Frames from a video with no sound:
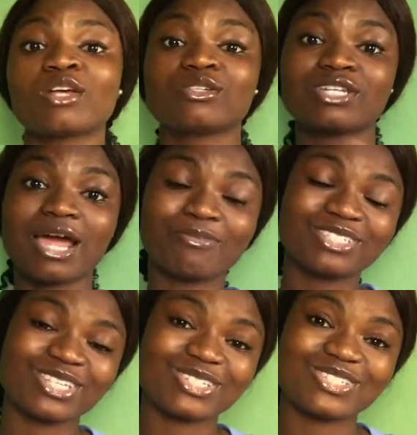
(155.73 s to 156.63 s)
So that
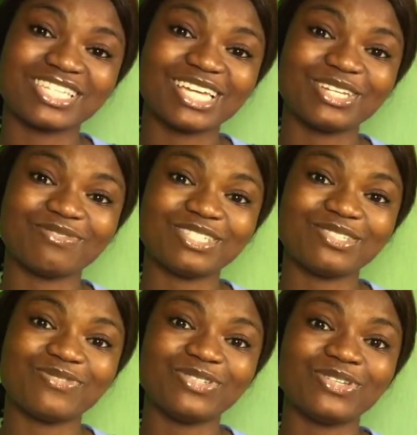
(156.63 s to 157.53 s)
brings us to the end of
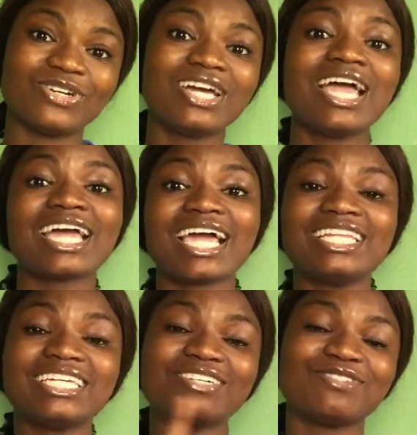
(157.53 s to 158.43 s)
this video.
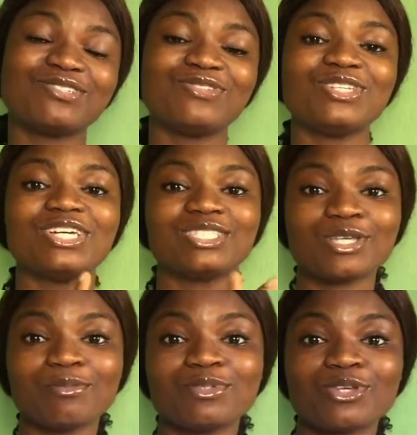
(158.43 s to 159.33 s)
Kindly give this video a
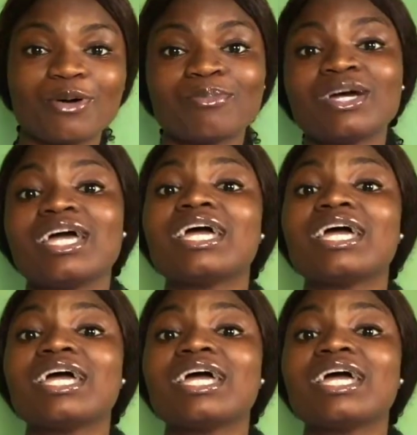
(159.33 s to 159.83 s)
thumbs up,